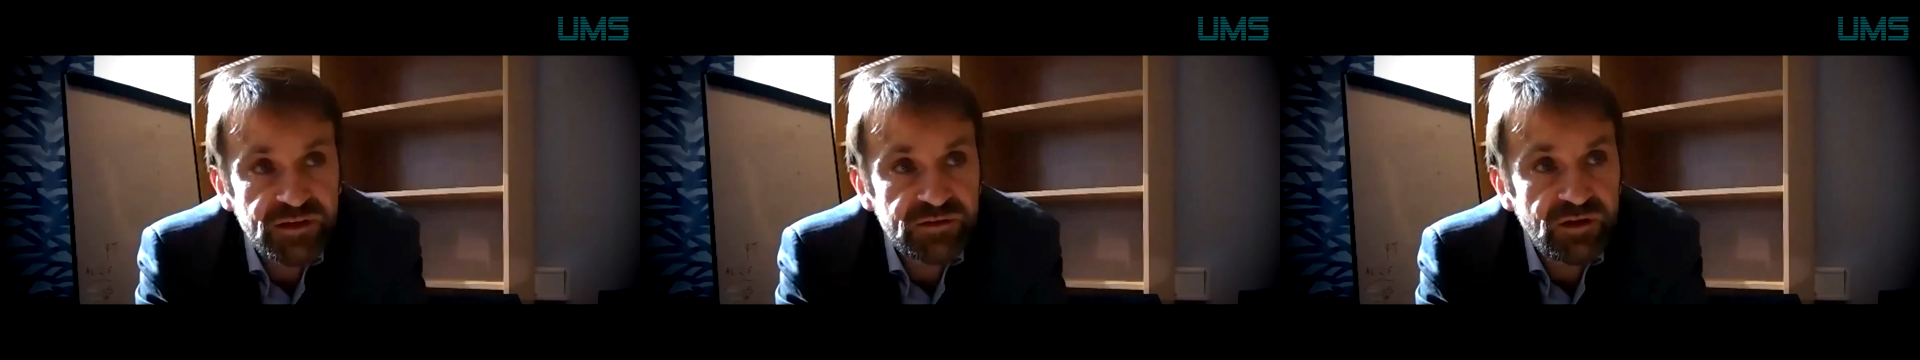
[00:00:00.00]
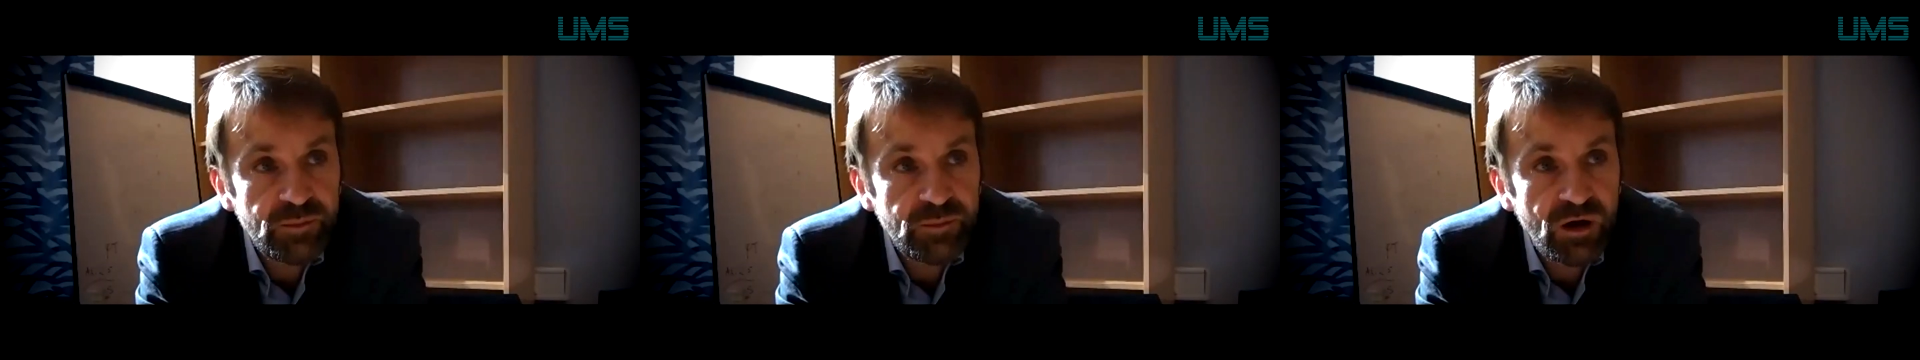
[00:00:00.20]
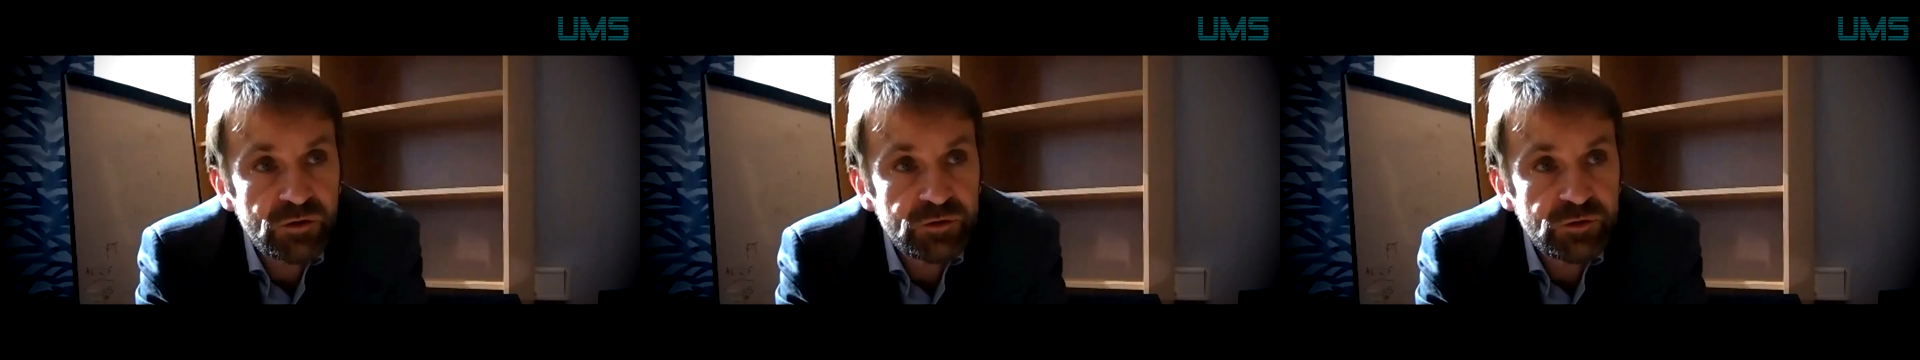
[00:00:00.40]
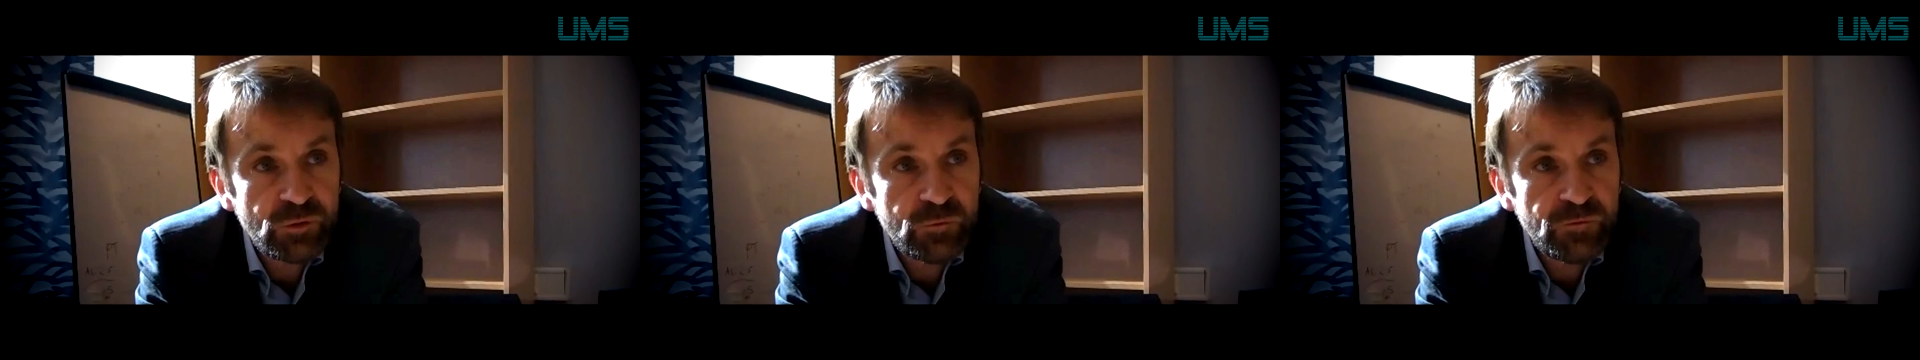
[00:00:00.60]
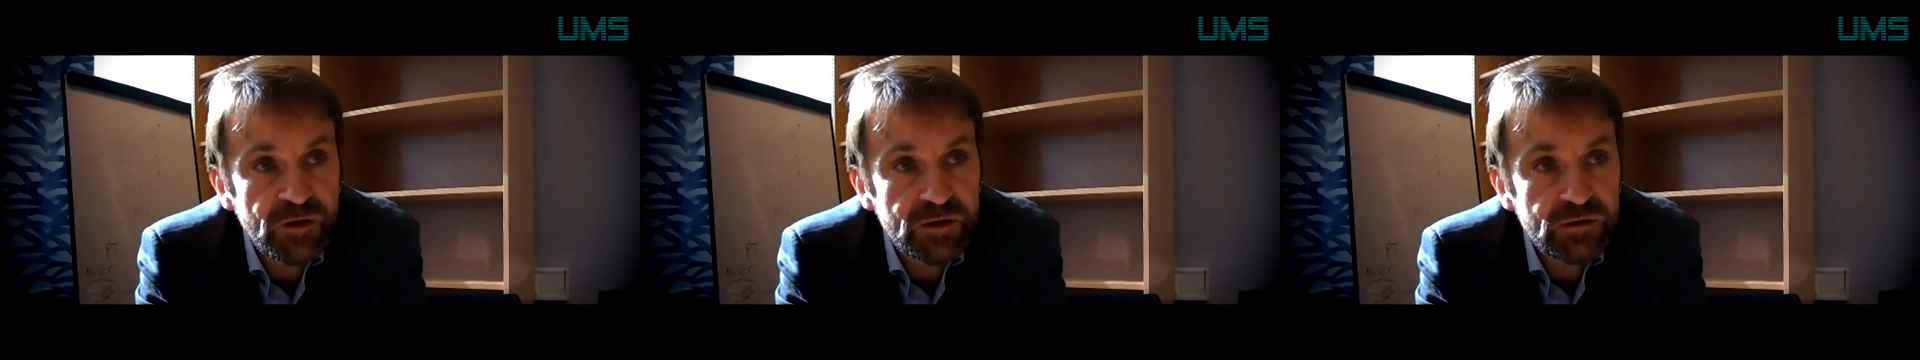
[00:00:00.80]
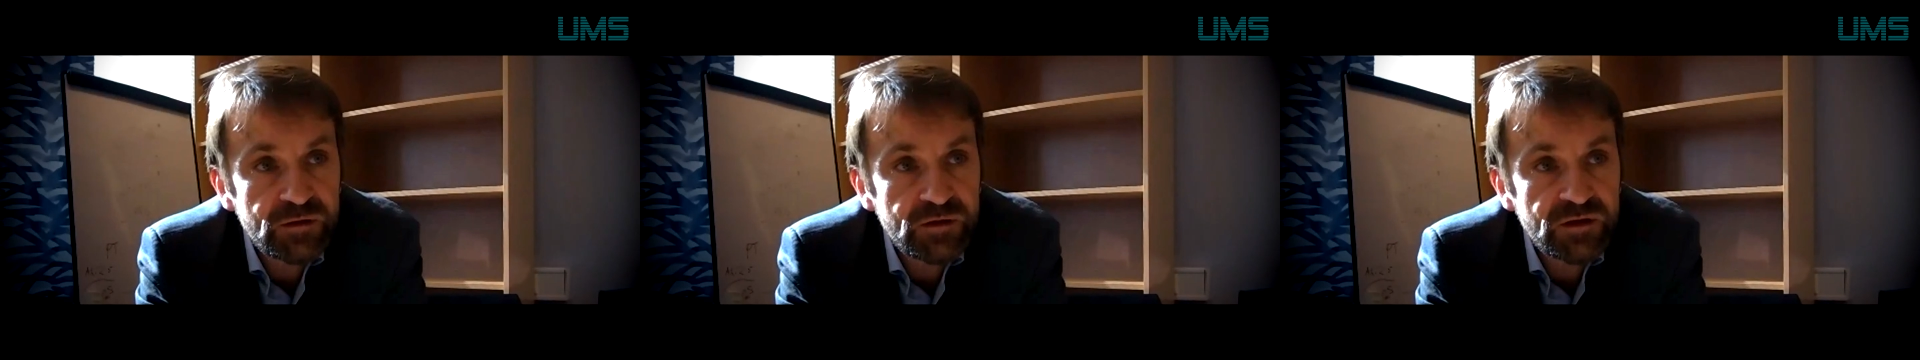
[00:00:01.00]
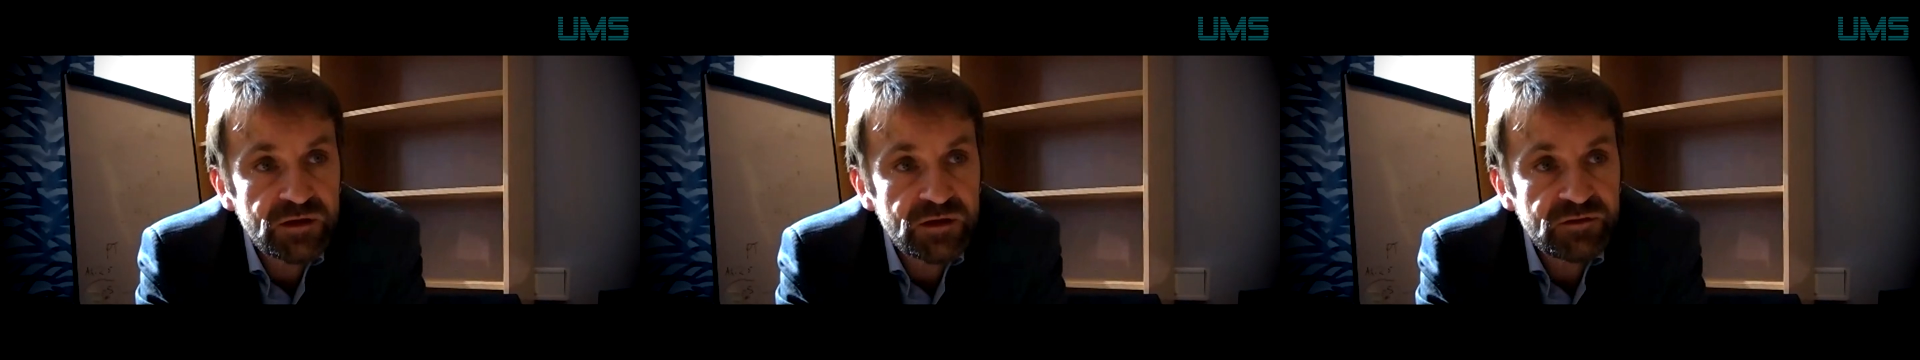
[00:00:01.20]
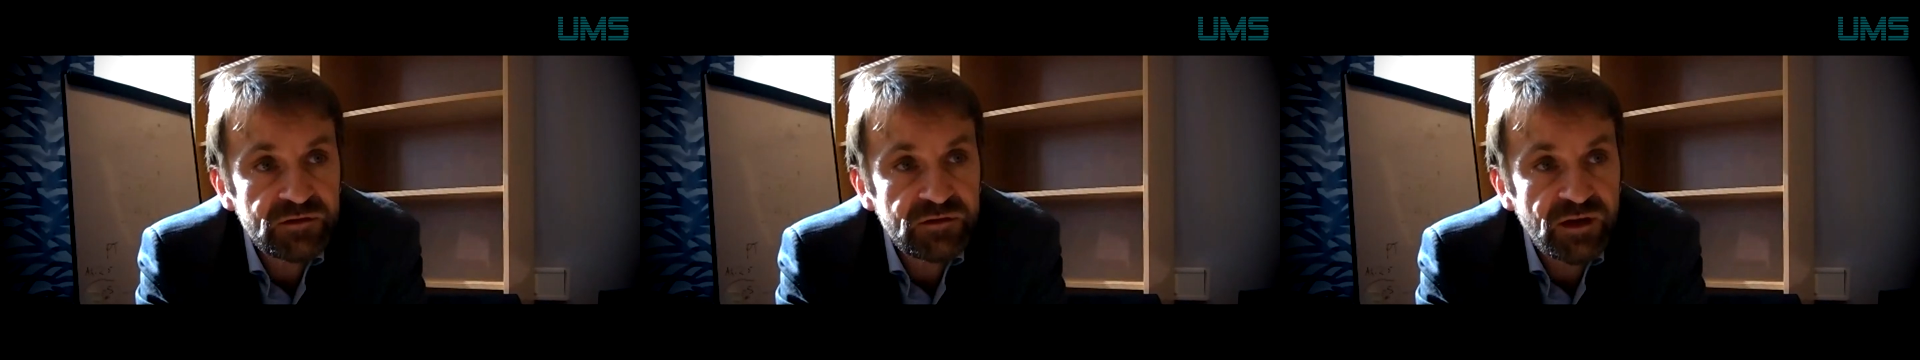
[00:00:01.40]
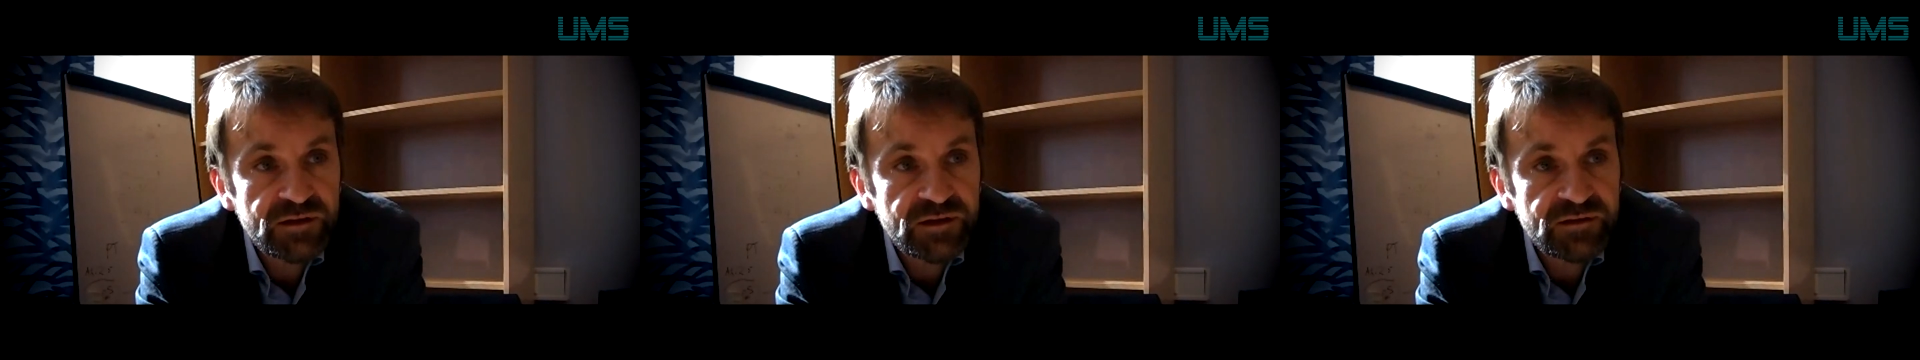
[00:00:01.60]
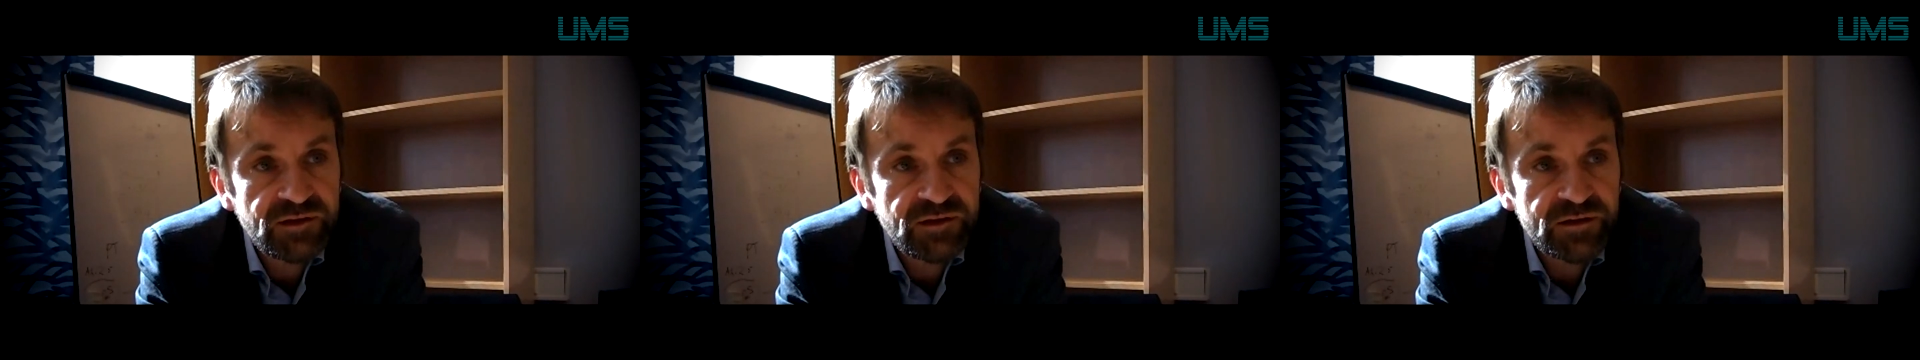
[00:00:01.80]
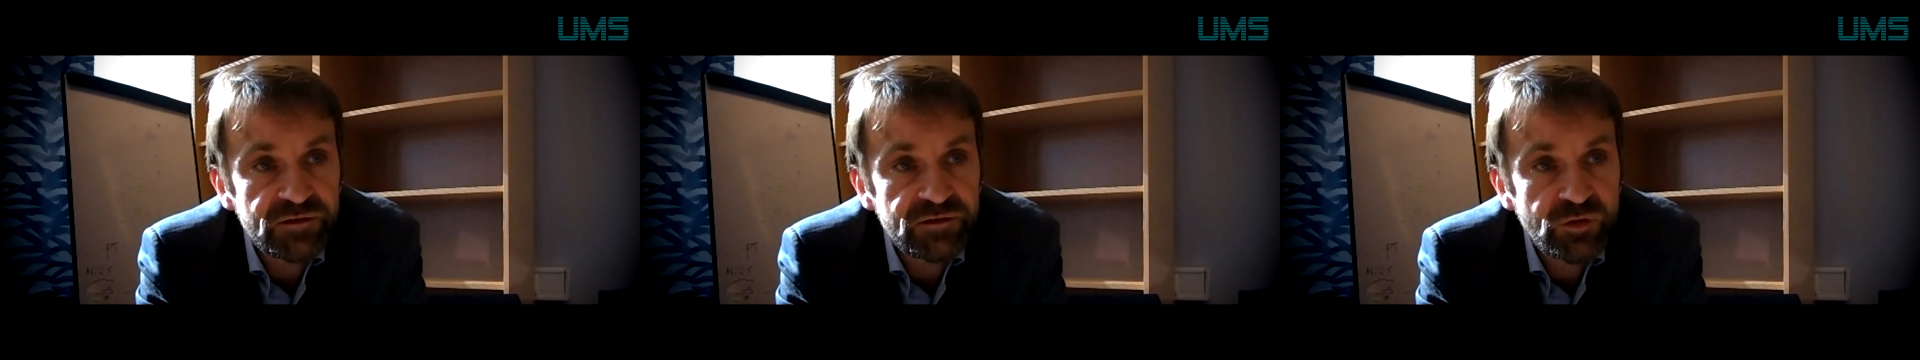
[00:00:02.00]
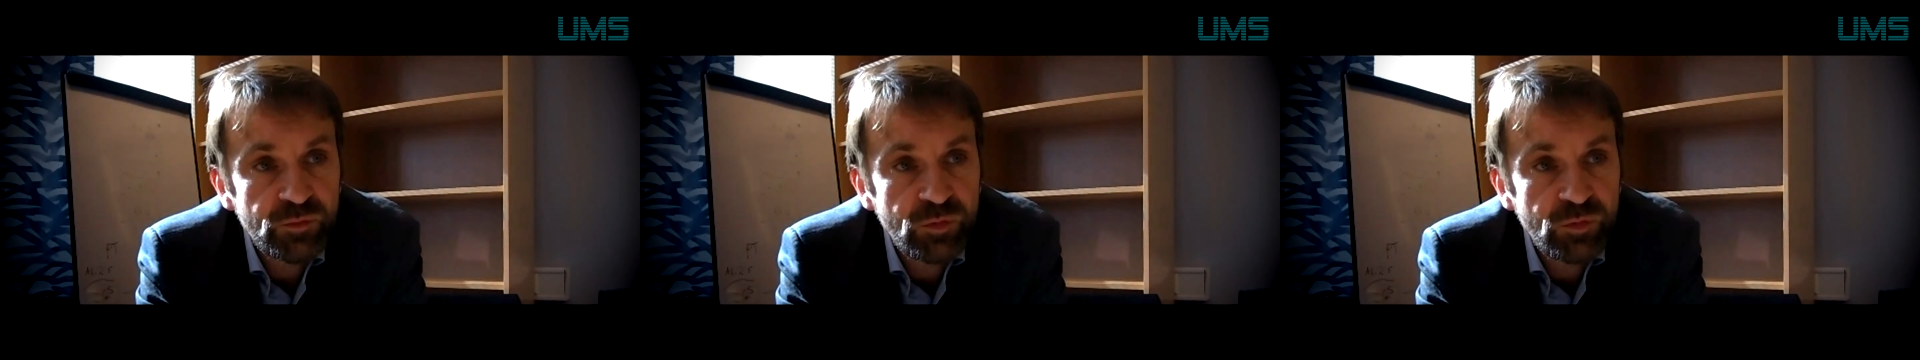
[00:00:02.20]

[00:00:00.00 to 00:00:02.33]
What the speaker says: about wind is that it tends to